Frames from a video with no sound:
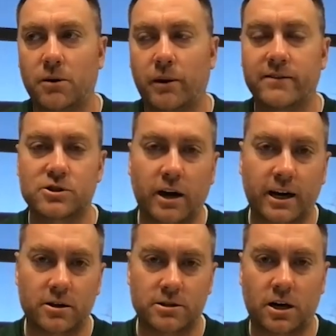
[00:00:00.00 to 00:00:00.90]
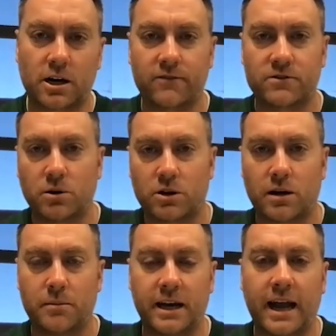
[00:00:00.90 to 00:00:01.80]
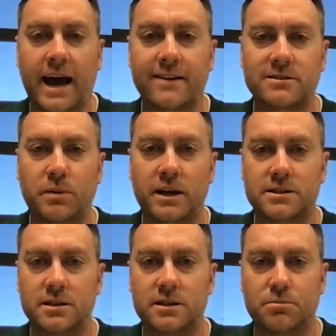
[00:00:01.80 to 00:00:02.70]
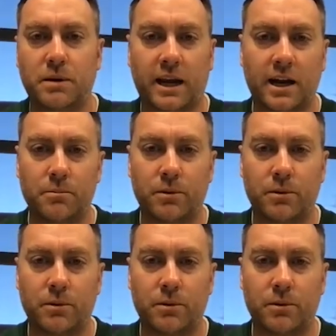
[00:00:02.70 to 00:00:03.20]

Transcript: uh, we have strikers that are comfortable coming into half spaces, picking up